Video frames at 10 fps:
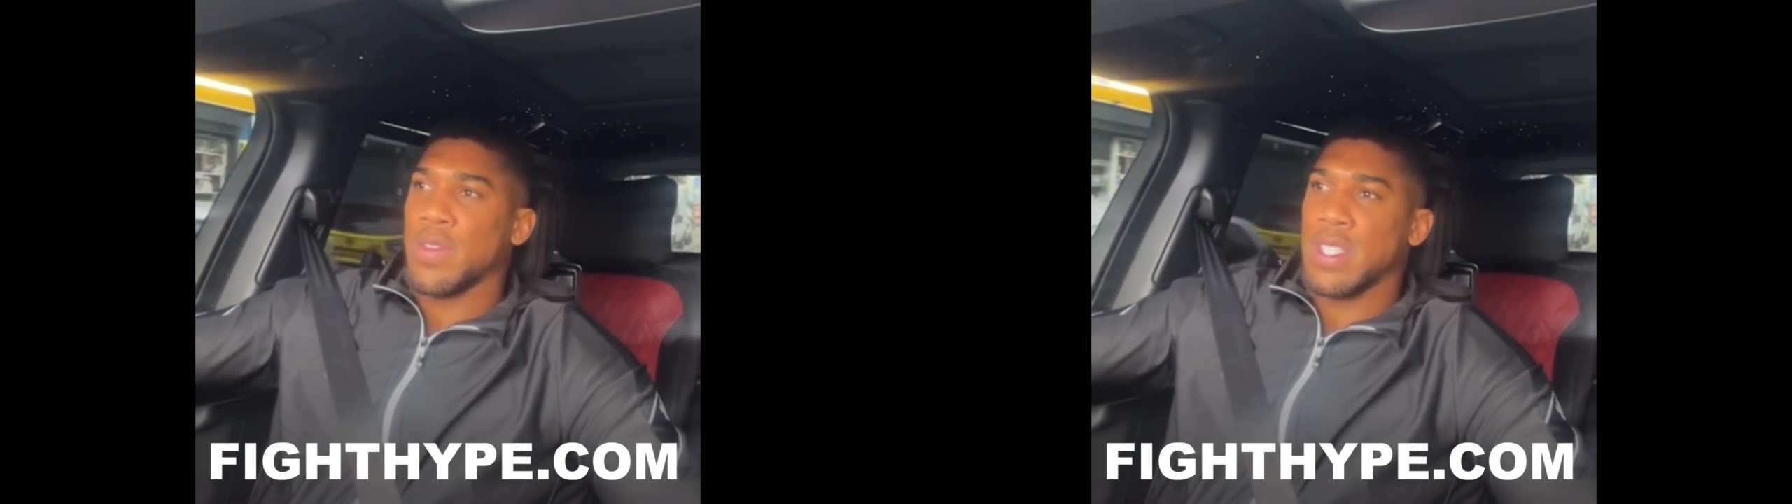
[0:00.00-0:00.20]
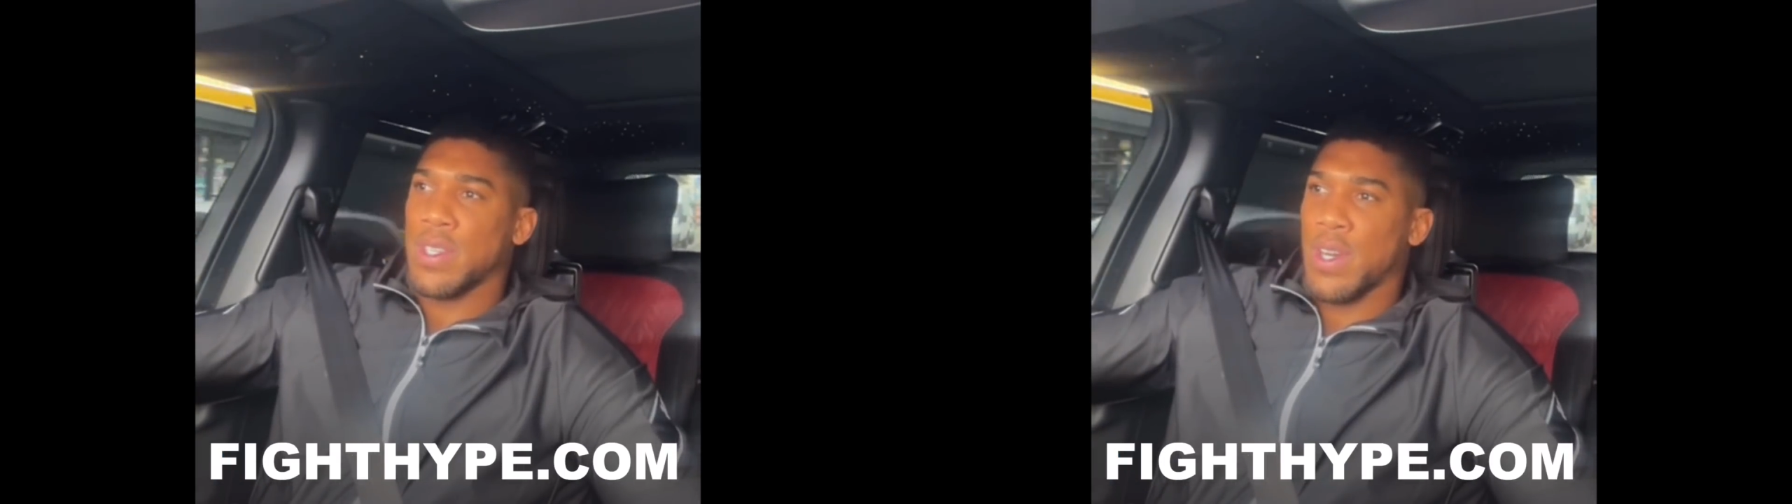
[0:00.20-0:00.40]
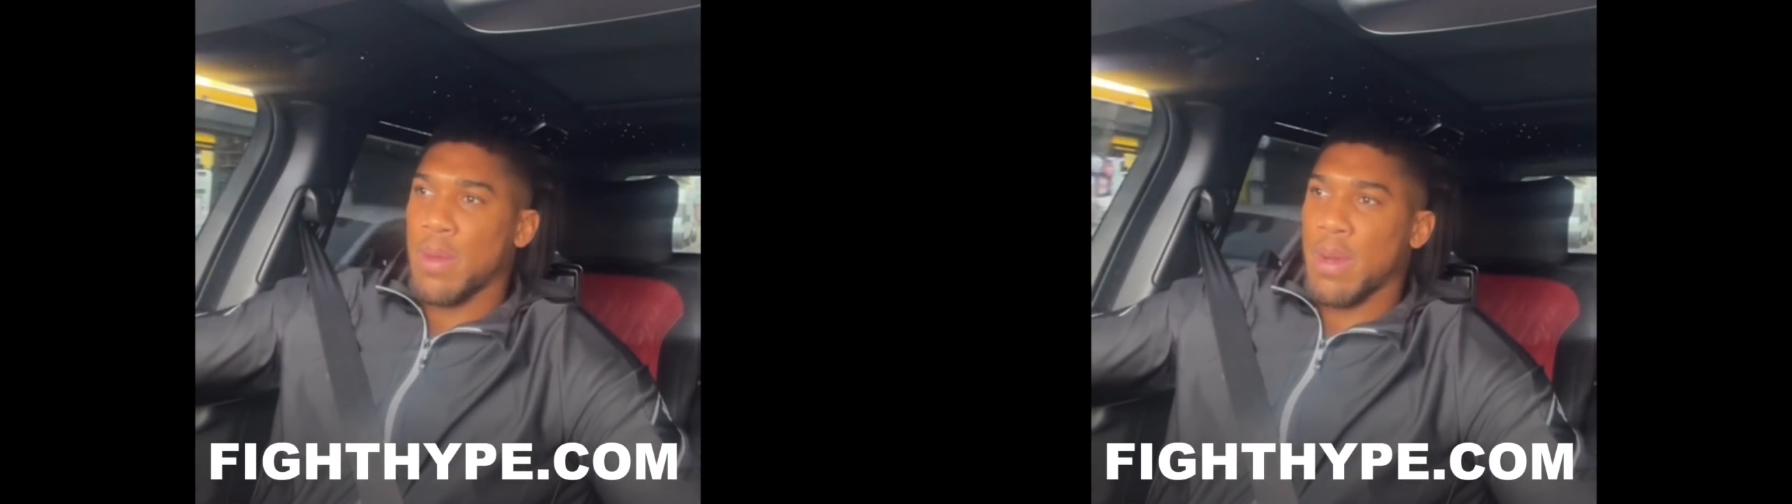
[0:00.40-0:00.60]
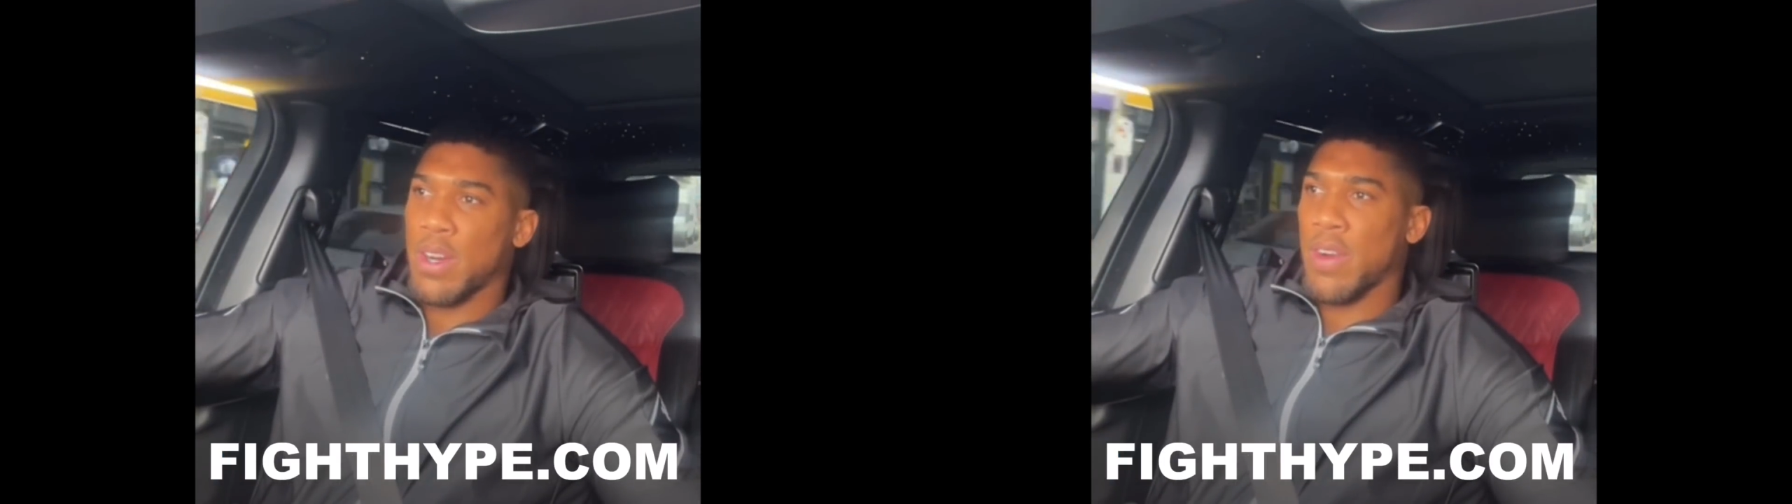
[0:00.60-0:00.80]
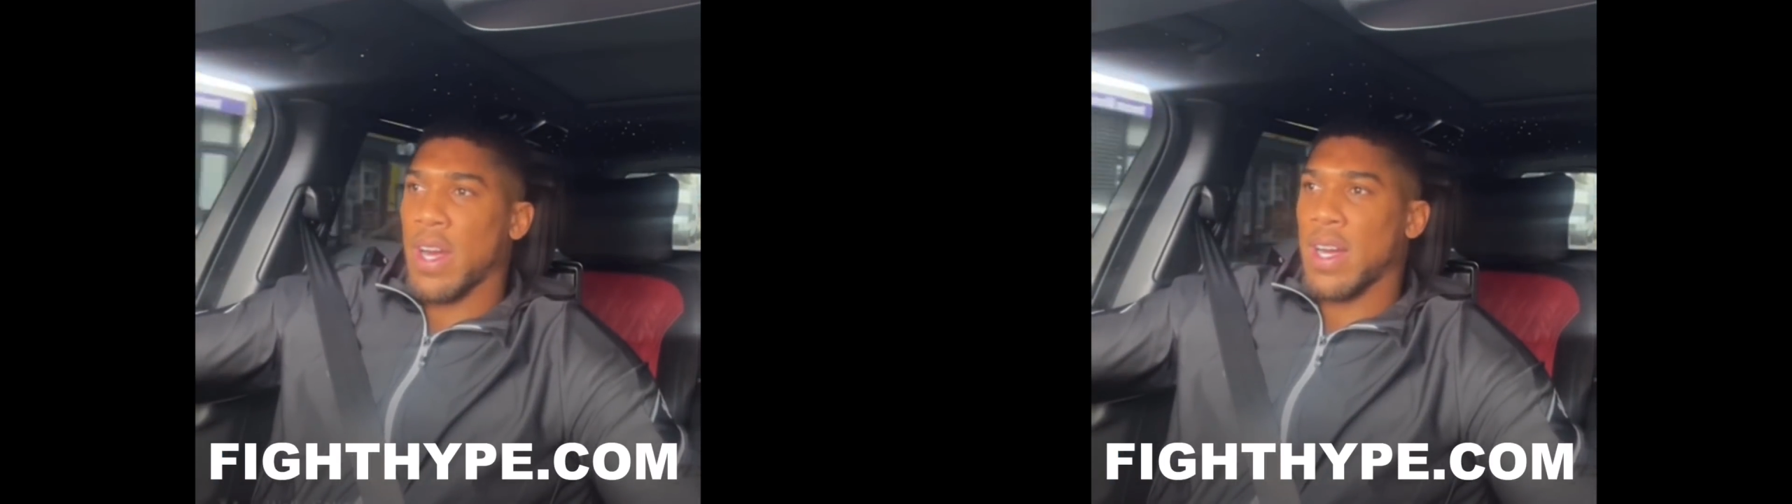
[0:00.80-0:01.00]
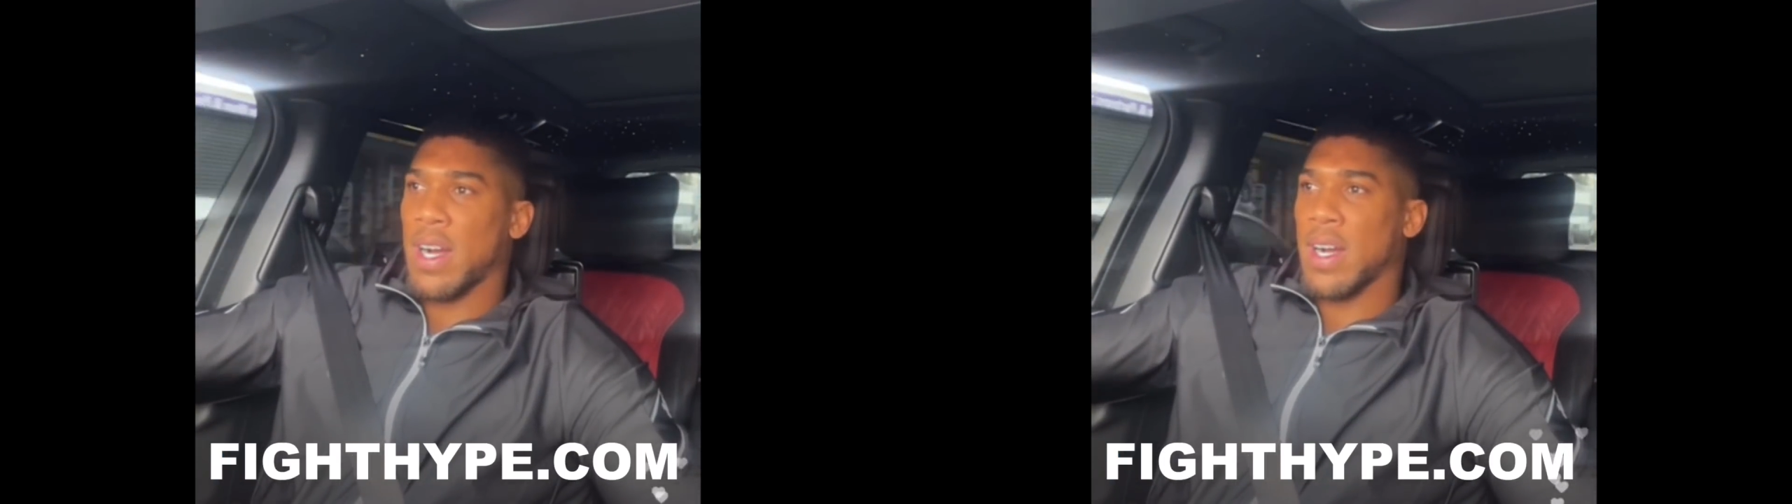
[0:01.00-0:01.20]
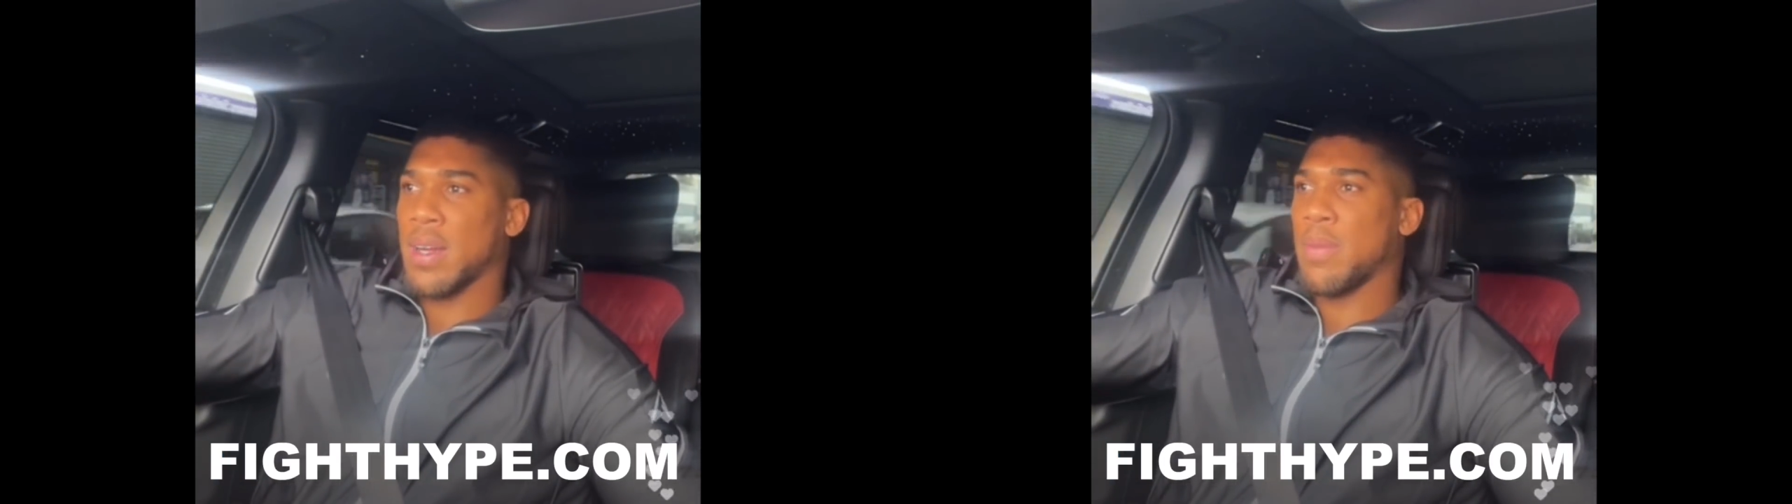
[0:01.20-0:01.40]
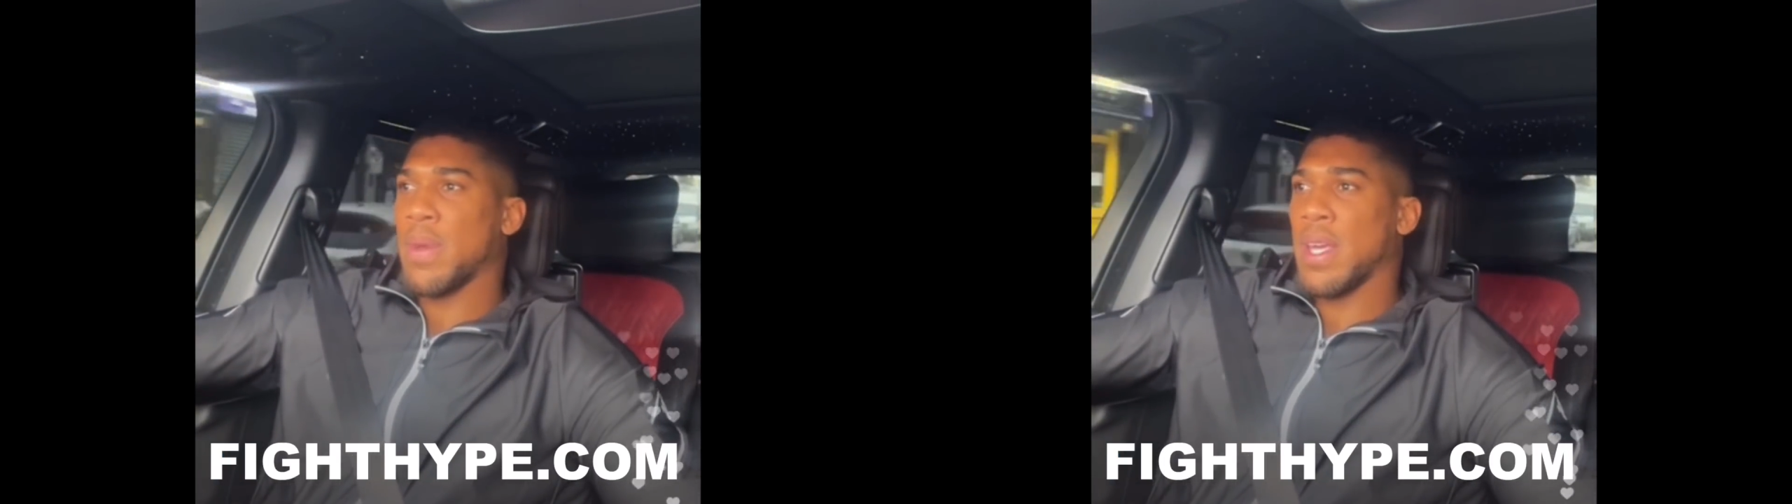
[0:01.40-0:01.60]
obviously Conor McGregor,
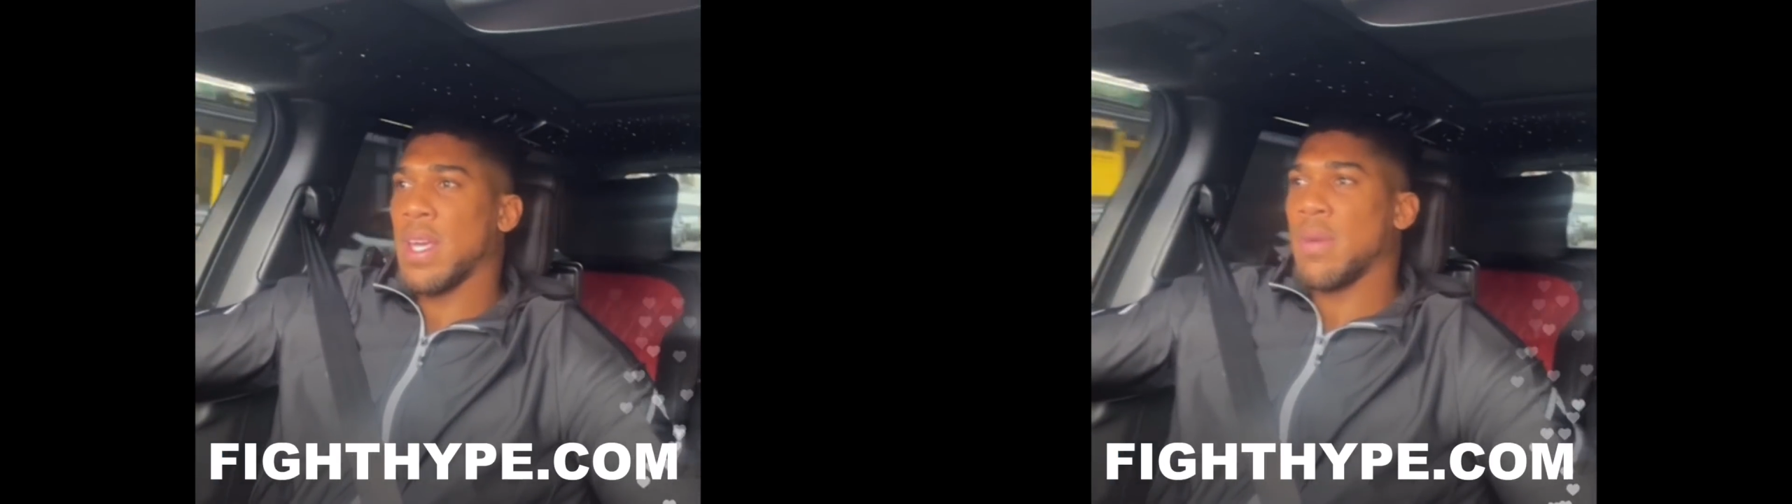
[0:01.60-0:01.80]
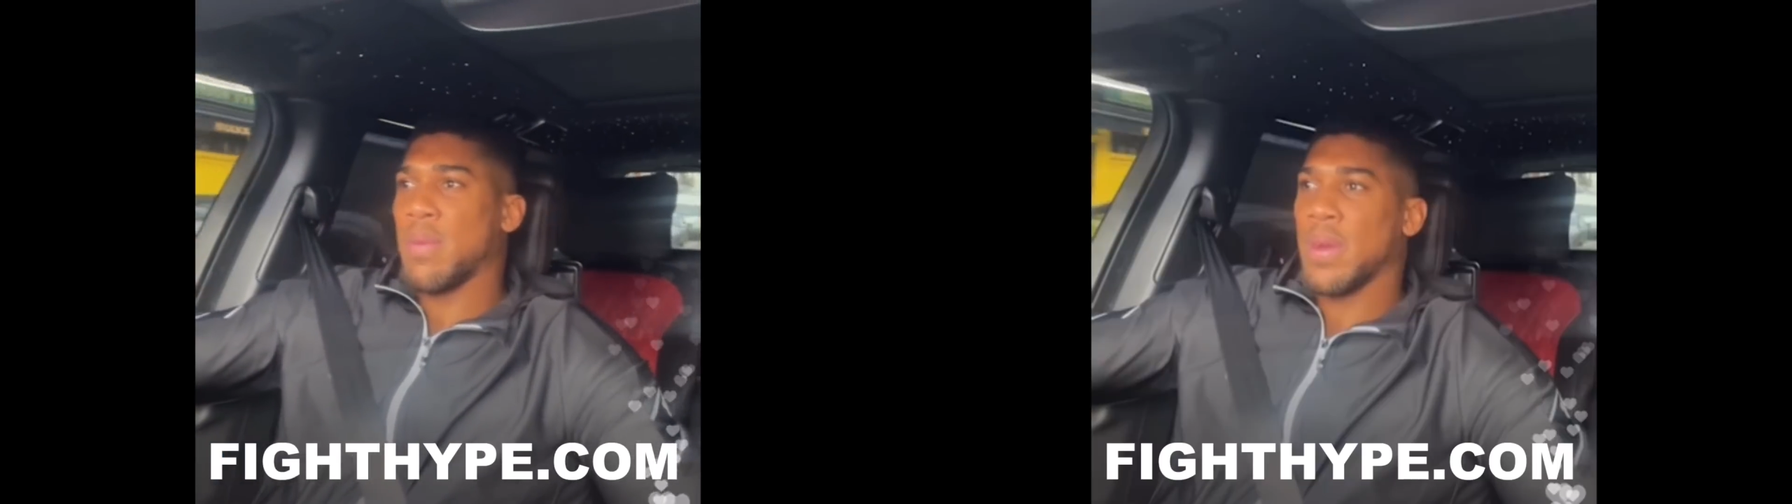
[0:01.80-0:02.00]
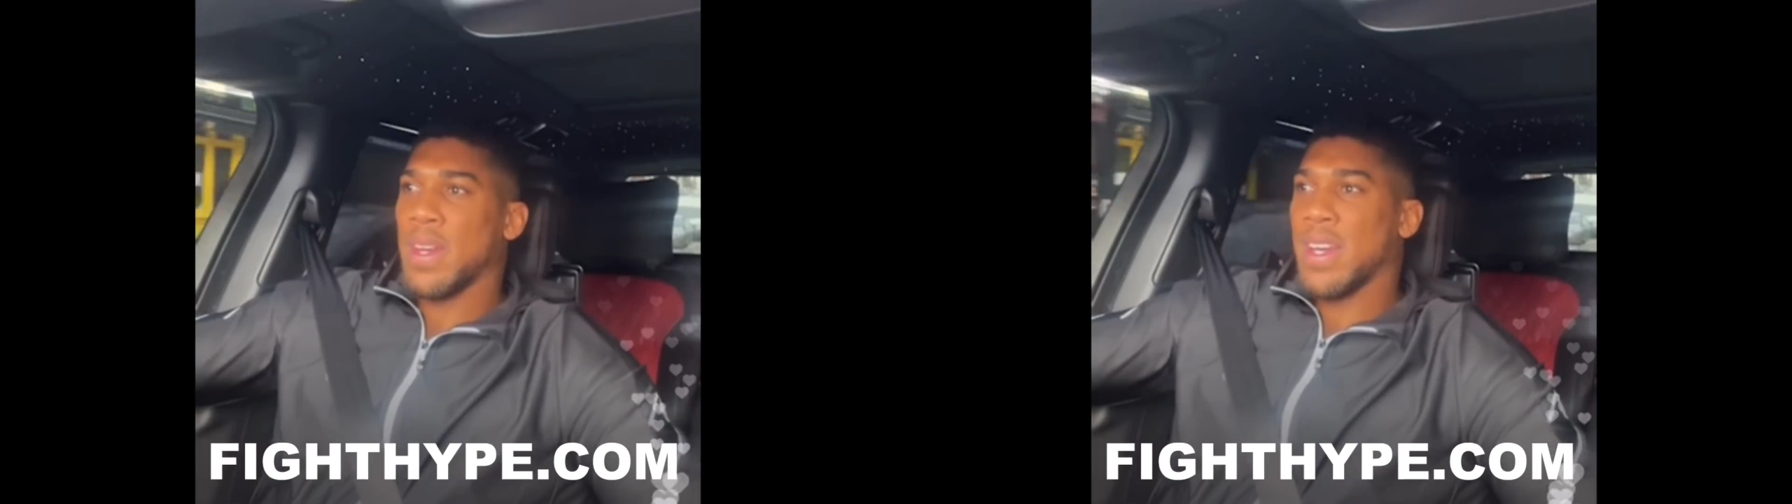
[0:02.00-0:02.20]
Khabib,